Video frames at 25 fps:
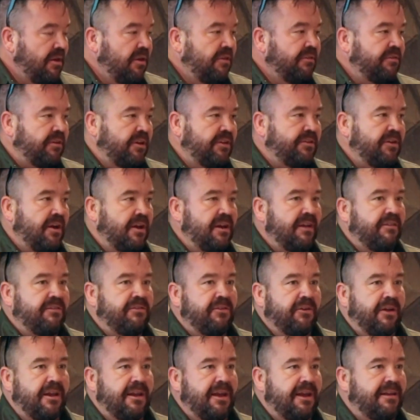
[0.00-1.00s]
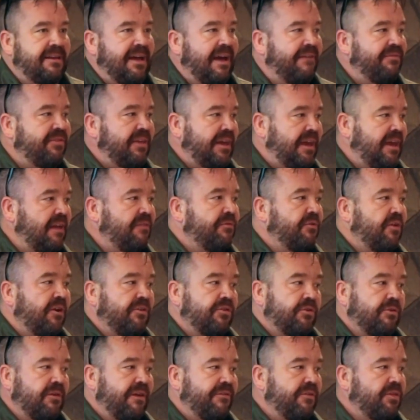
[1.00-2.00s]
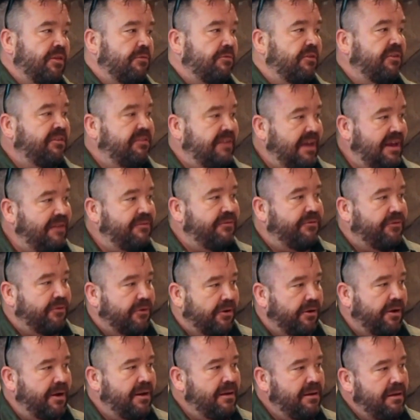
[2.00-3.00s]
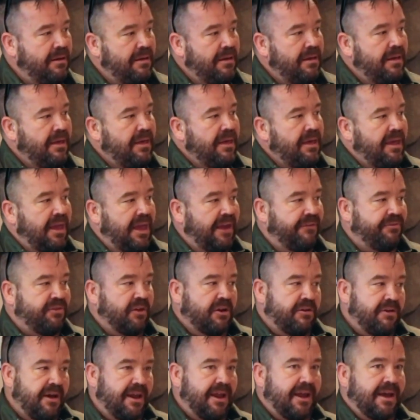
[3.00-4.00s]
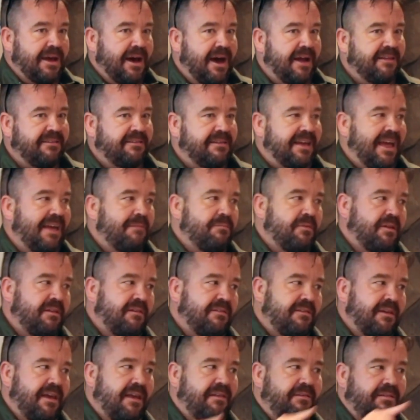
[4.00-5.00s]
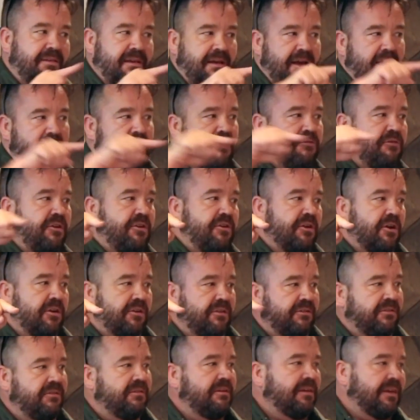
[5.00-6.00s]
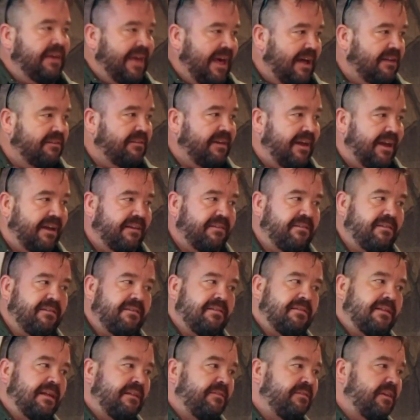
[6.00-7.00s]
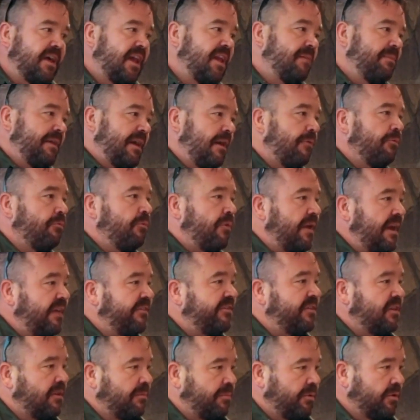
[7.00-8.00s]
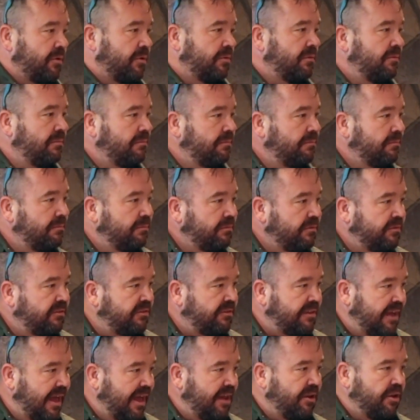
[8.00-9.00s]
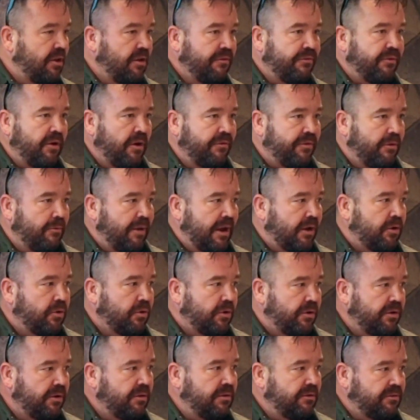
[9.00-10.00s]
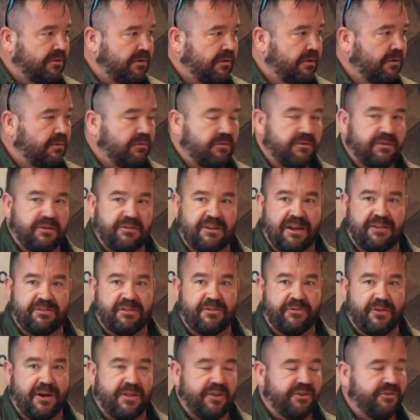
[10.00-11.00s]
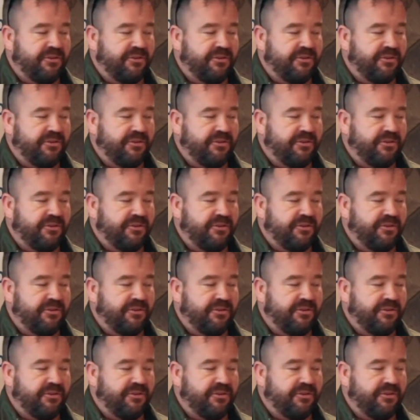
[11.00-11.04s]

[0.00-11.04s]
So you don't necessarily need to have the invoice or even the receipt for it. If the credit card statement says $100 Caltex, that's going to be a reasonable standard of a record to justify the